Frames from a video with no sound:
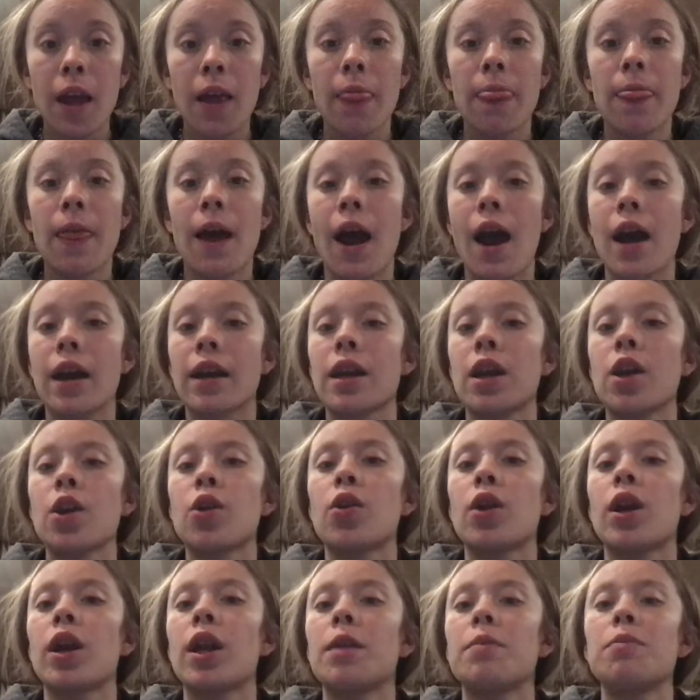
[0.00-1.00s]
that can
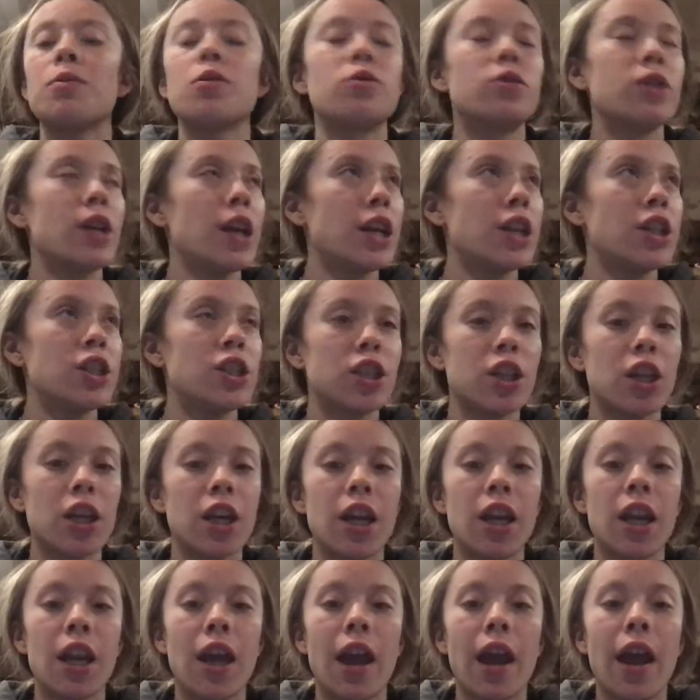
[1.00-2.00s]
create a
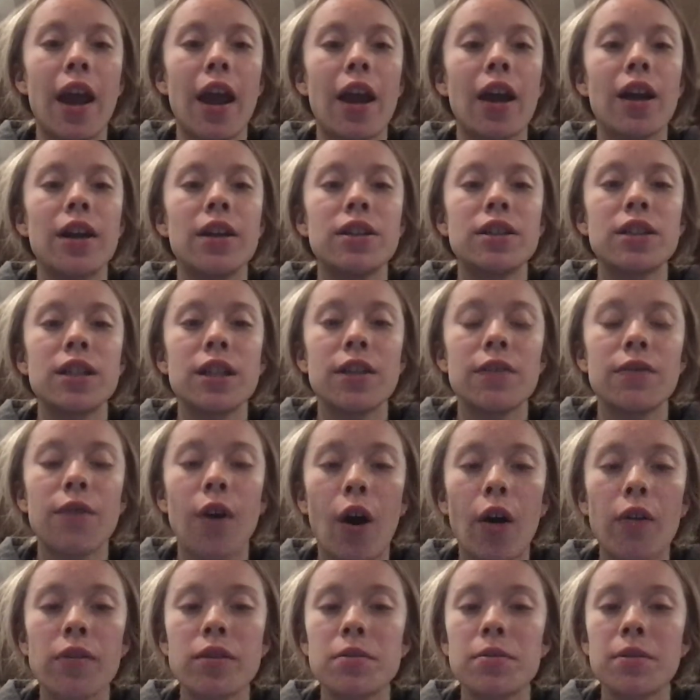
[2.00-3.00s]
mutation and
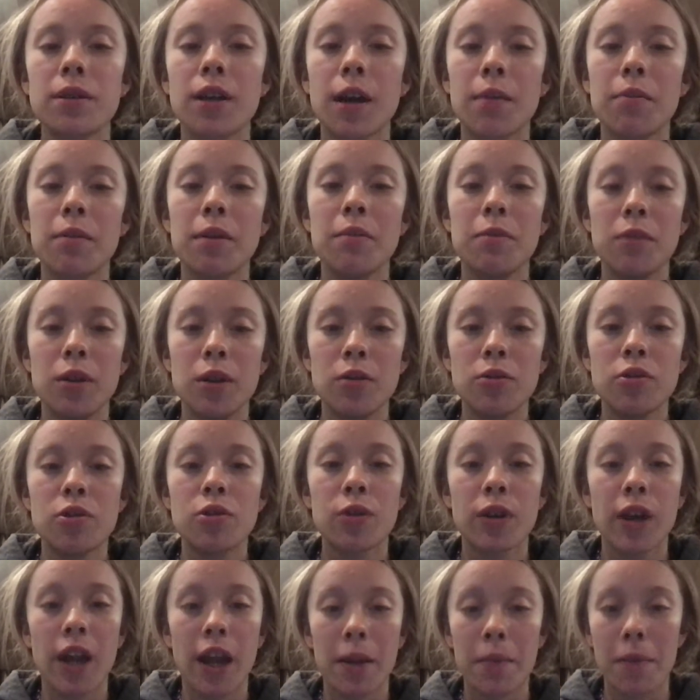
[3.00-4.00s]
evolve to become immune
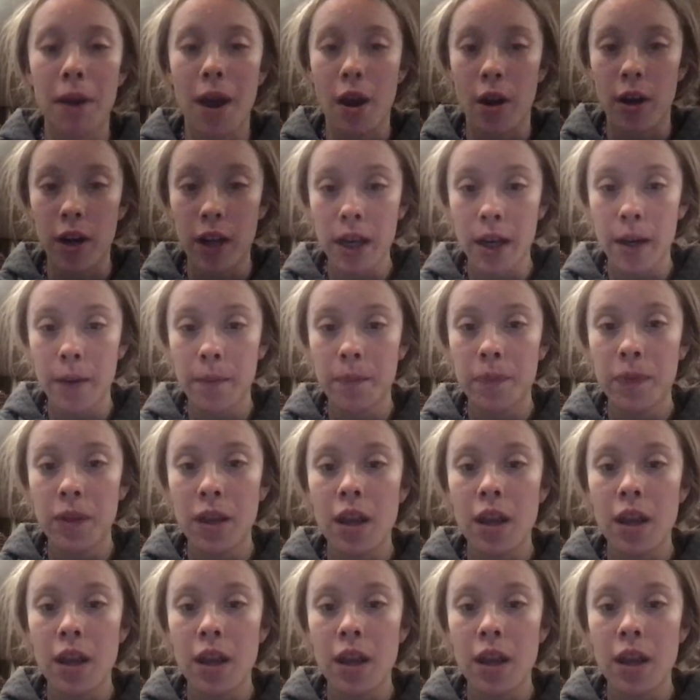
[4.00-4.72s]
to an antibiotic.